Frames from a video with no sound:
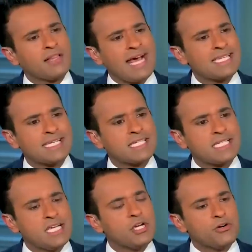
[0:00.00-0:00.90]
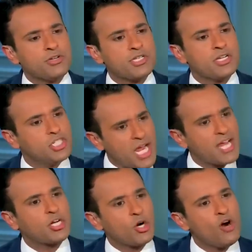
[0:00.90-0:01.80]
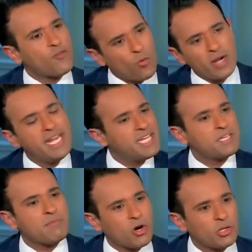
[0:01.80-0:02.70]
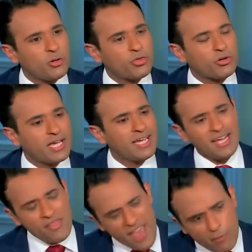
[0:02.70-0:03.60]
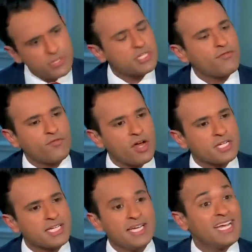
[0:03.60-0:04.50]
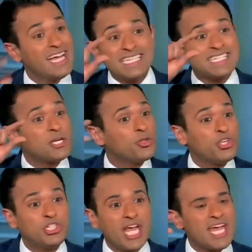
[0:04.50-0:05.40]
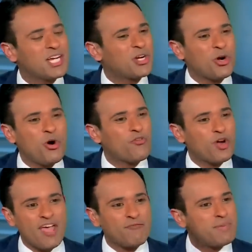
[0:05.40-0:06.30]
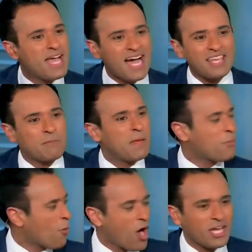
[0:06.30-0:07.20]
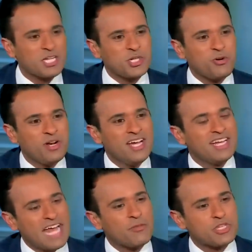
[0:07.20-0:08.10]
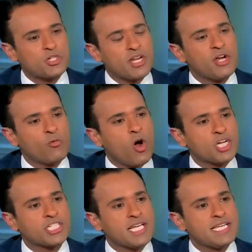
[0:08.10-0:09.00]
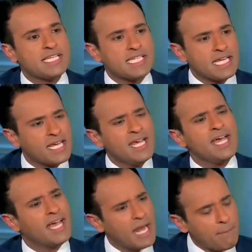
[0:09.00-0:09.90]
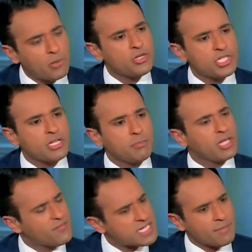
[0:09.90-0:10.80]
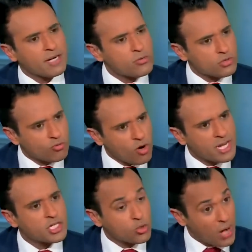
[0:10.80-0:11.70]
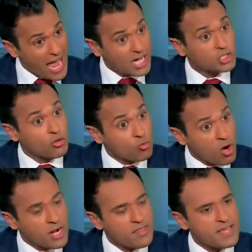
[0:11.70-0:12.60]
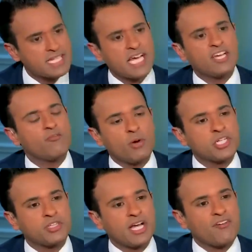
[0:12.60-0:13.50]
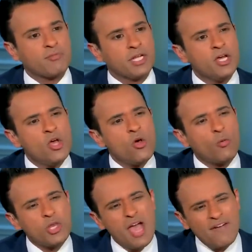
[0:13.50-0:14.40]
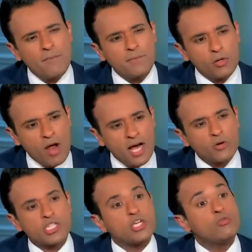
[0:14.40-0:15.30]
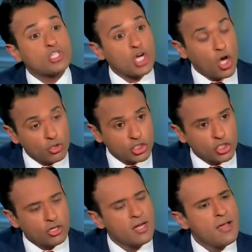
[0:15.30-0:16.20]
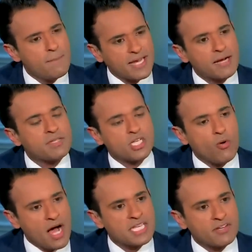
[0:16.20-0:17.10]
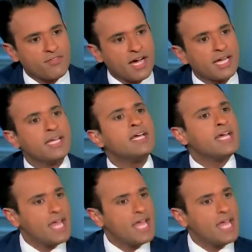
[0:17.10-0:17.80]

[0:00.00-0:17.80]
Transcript: of the last 60 years, J. Edgar Hoover, what he did to Martin Luther King, that was an affront. It's still the J. Edgar Hoover FBI that people walk into down the street here in Washington, D.C. And I personally believe, as somebody who's running to actually run the yeah. executive branch of the government, when you have a bureaucracy whose culture becomes so ossified,